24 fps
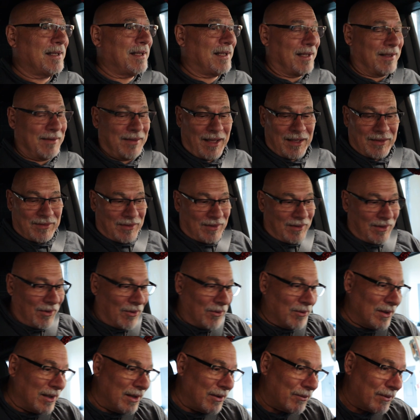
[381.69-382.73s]
And that's the
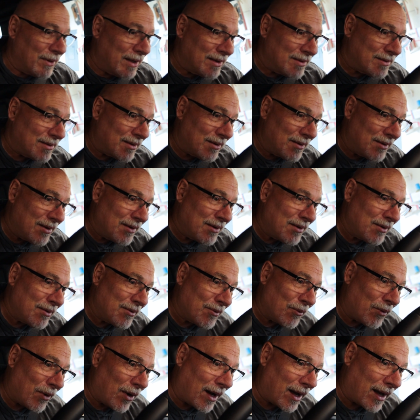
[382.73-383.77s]
only reason
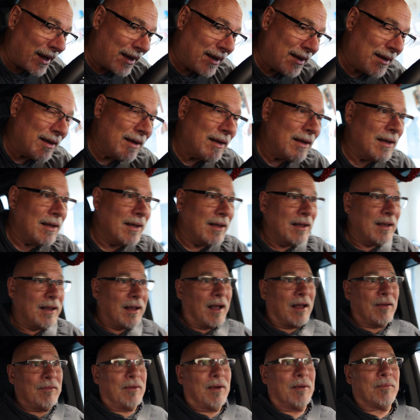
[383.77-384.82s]
why
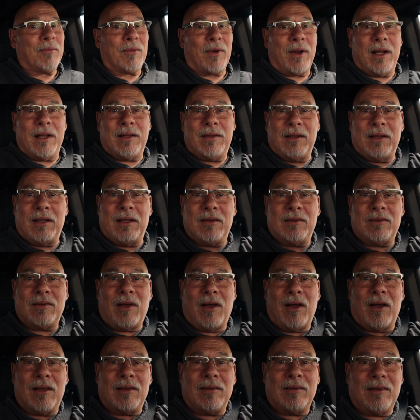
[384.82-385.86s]
I've upgraded the
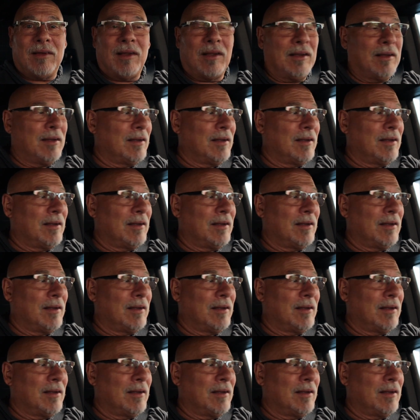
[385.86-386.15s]
exhaust.